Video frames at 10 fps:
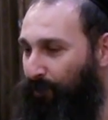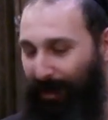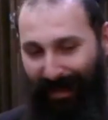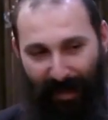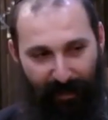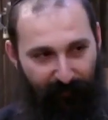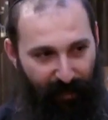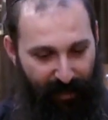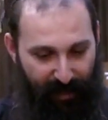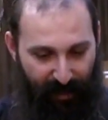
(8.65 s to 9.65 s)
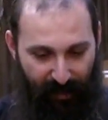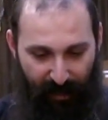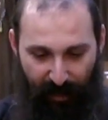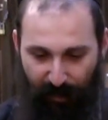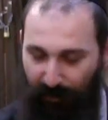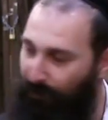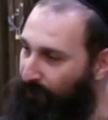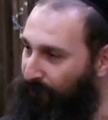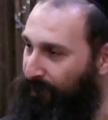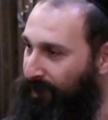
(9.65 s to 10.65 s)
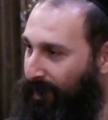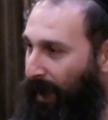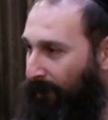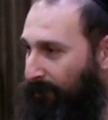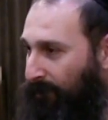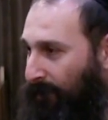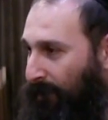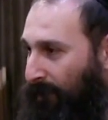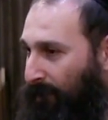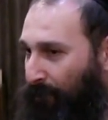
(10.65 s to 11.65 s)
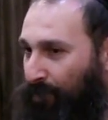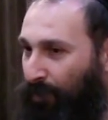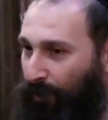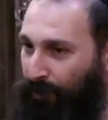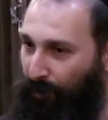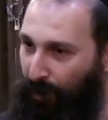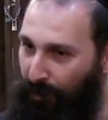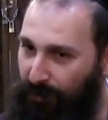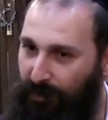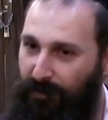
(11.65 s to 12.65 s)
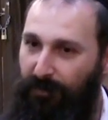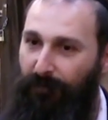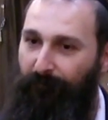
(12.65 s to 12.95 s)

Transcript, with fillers: We can't have any connection to the physicality because all the worlds